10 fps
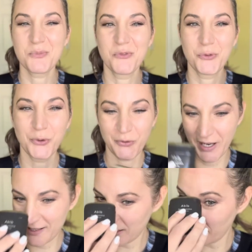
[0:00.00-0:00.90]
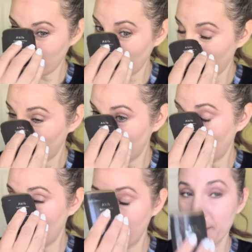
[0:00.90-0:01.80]
full face of
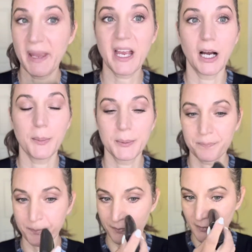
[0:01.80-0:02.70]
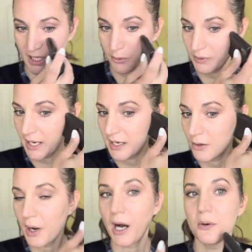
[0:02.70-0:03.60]
makeup, like when I
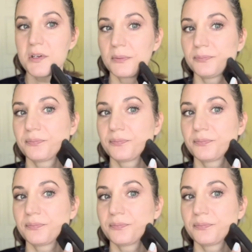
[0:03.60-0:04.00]
go out